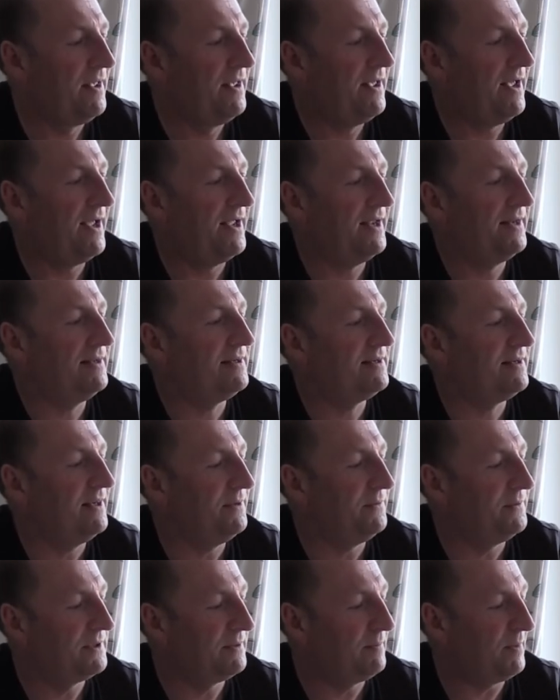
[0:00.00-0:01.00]
And it
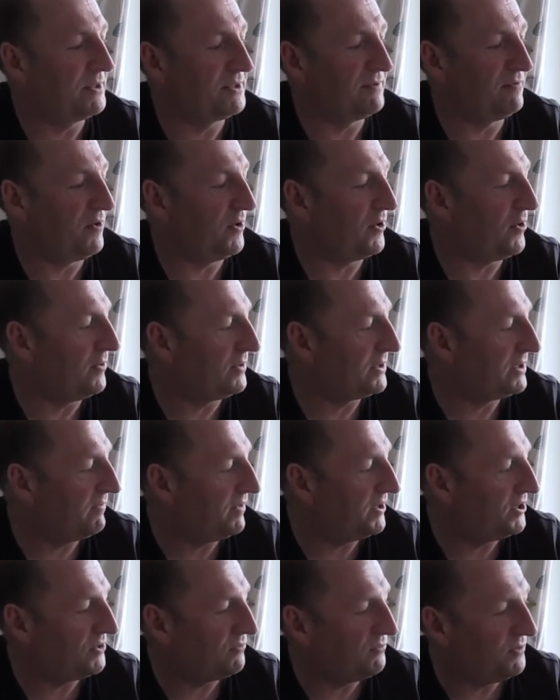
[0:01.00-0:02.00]
was a butterfly
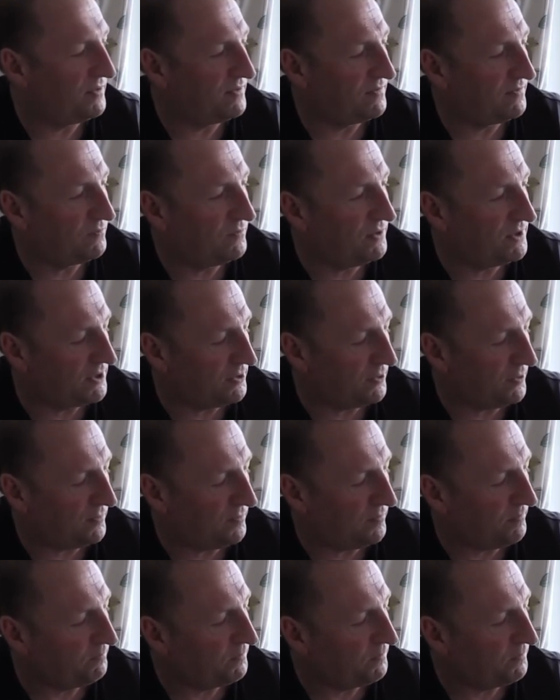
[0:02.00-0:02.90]
conservation res reserve.